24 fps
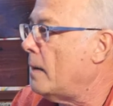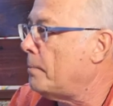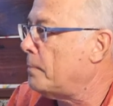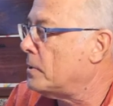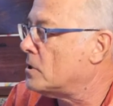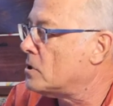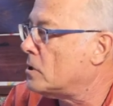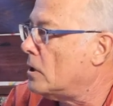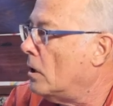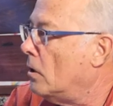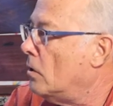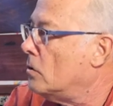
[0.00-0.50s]

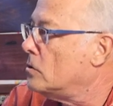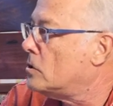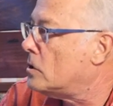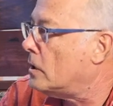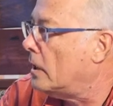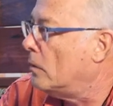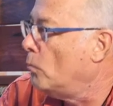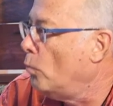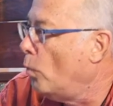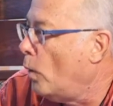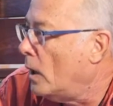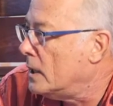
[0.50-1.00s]
episodes
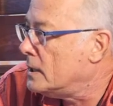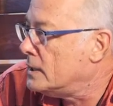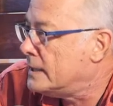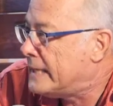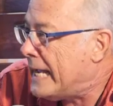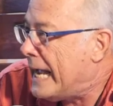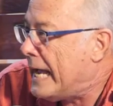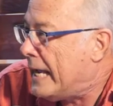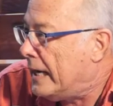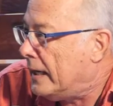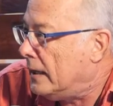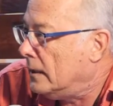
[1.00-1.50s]
in one
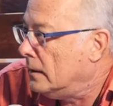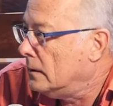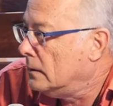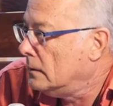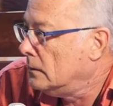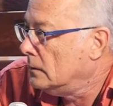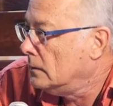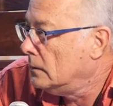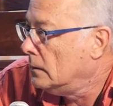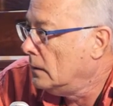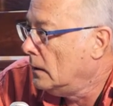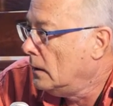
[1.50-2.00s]
day.
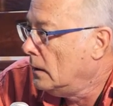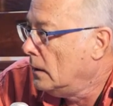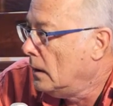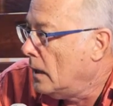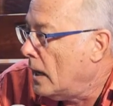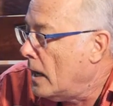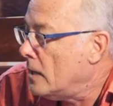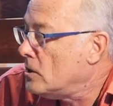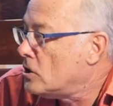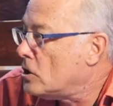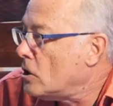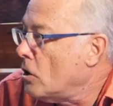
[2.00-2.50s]

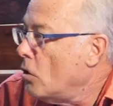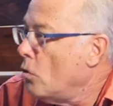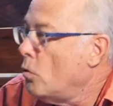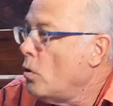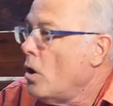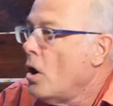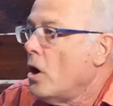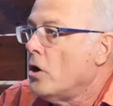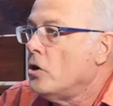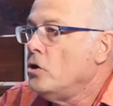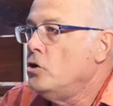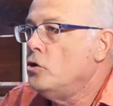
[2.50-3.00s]
And
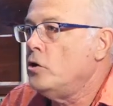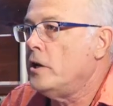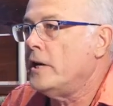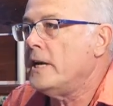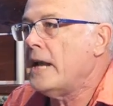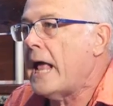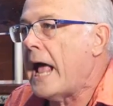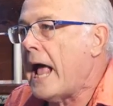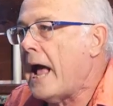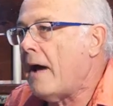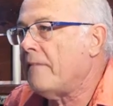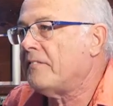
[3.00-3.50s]
so you didn't
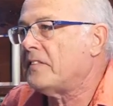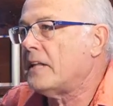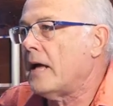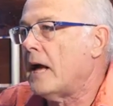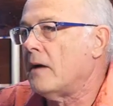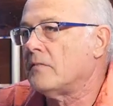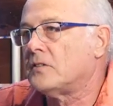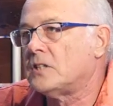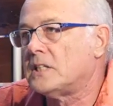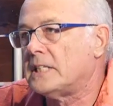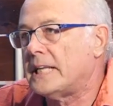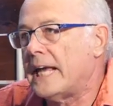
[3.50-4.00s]
have to
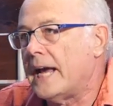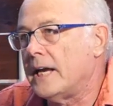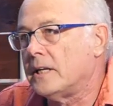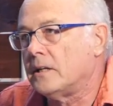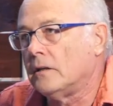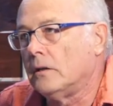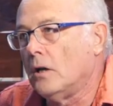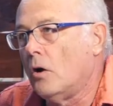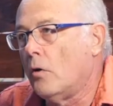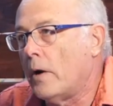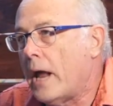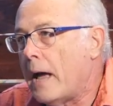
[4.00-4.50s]
have
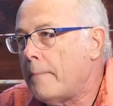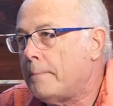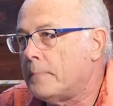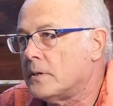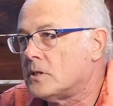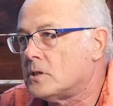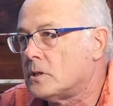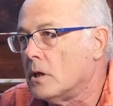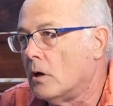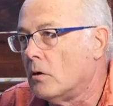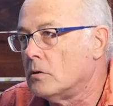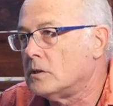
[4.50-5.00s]
standalone
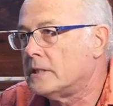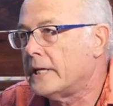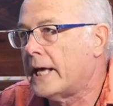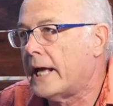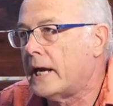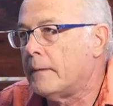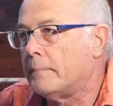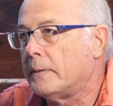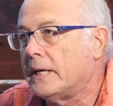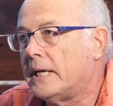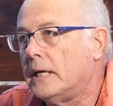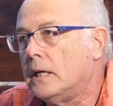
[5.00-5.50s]
episodes that had
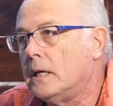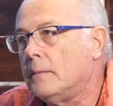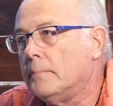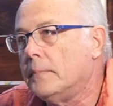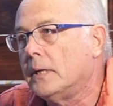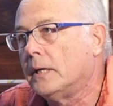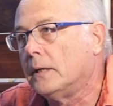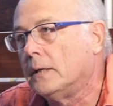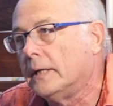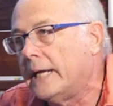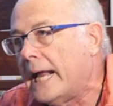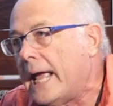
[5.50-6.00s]
a beginning,
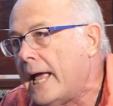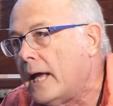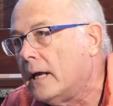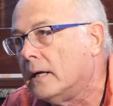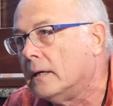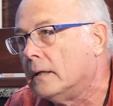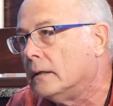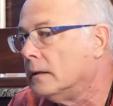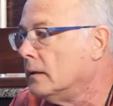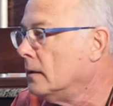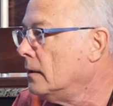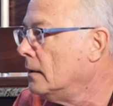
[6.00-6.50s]
middle, and
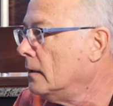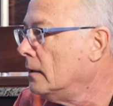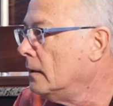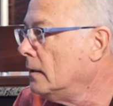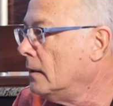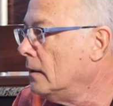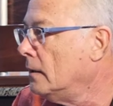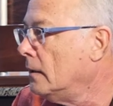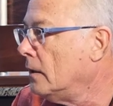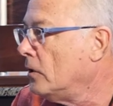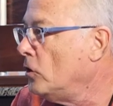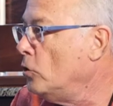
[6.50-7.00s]
end.
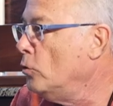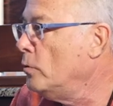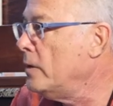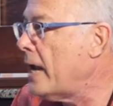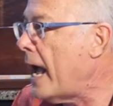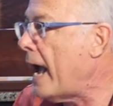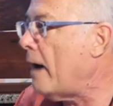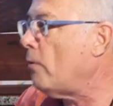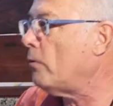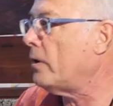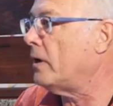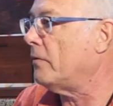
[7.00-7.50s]
You
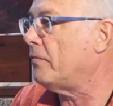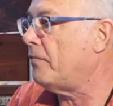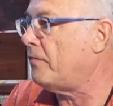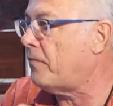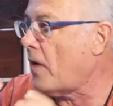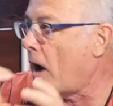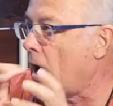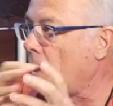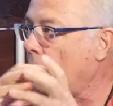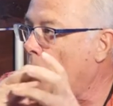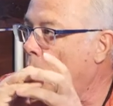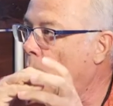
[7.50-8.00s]
now could
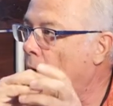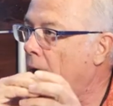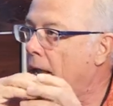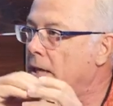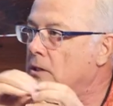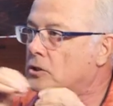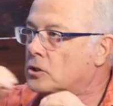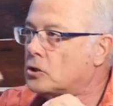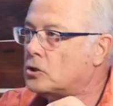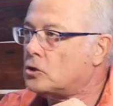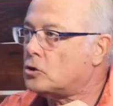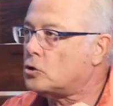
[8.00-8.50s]
follow a
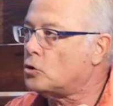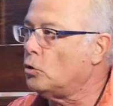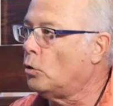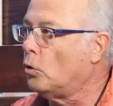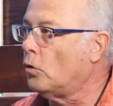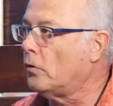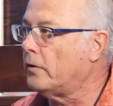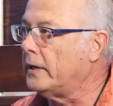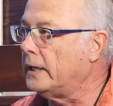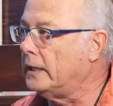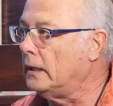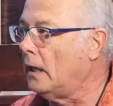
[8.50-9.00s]

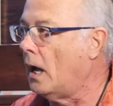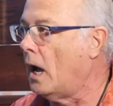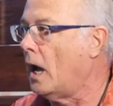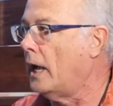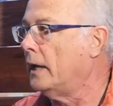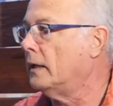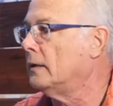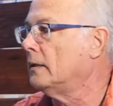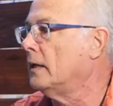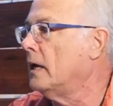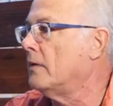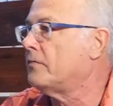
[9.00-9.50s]
storyline
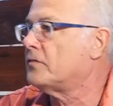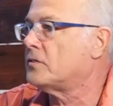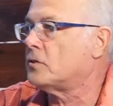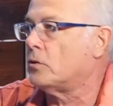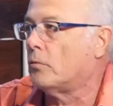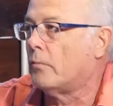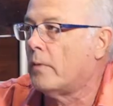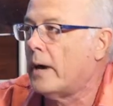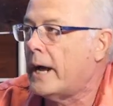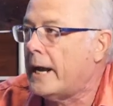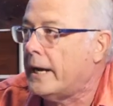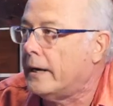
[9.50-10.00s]
left to
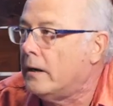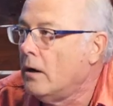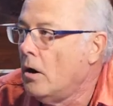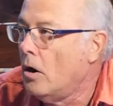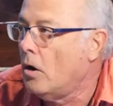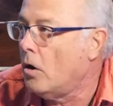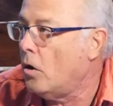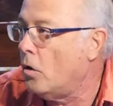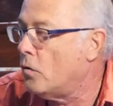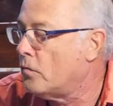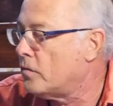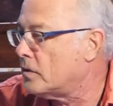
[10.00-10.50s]
right
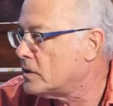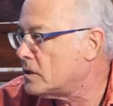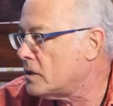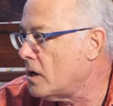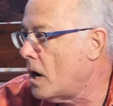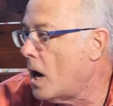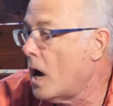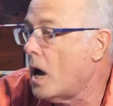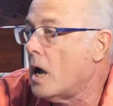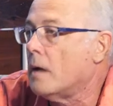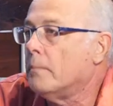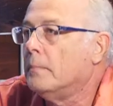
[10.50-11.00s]
over
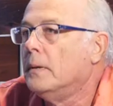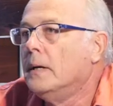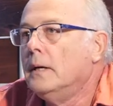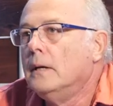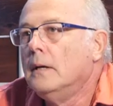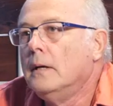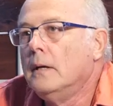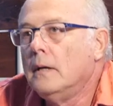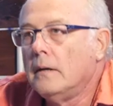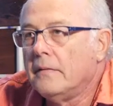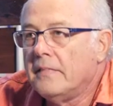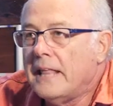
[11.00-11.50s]
time.
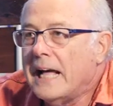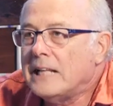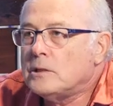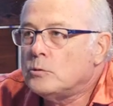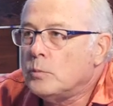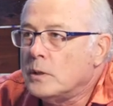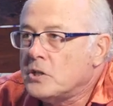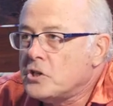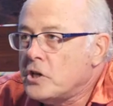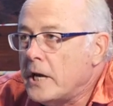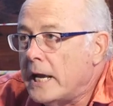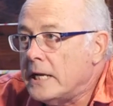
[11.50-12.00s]
That's
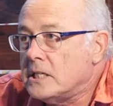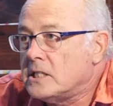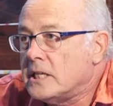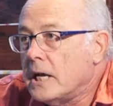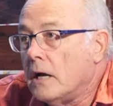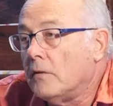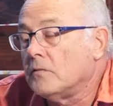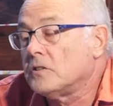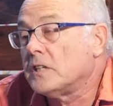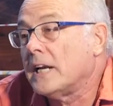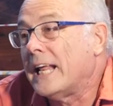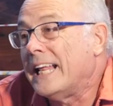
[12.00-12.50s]
what changed
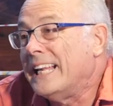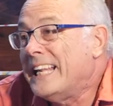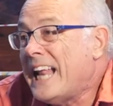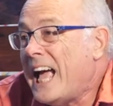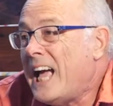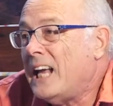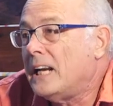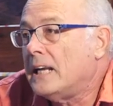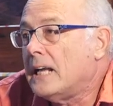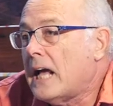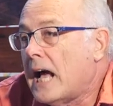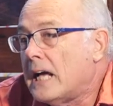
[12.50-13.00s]
television. And
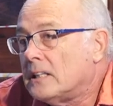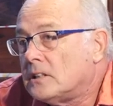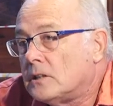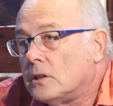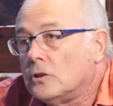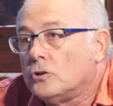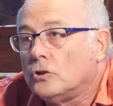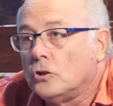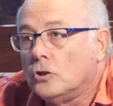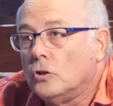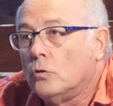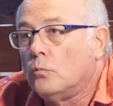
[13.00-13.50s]
that has to
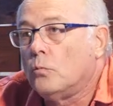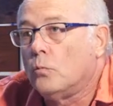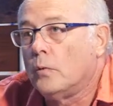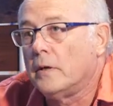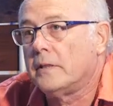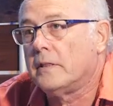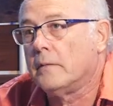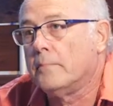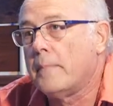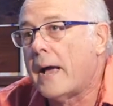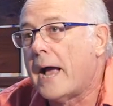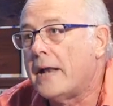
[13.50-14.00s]
do
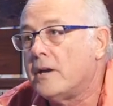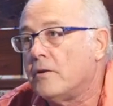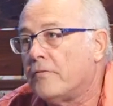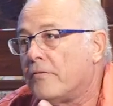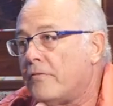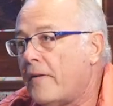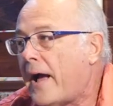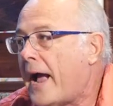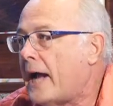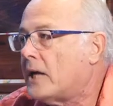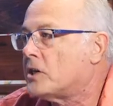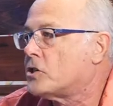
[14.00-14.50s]
with the
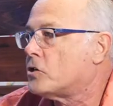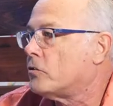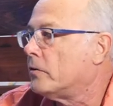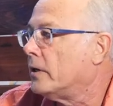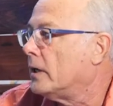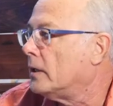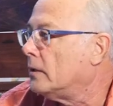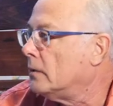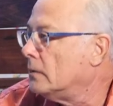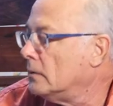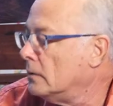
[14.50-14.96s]
manufacturing